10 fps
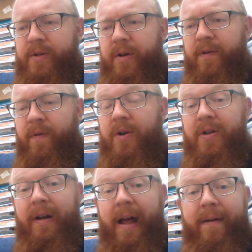you get to verse
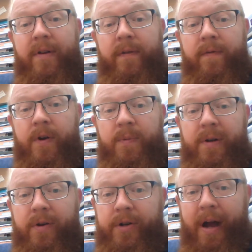11 of 1
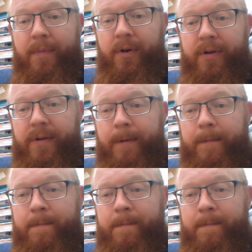Peter chapter 2,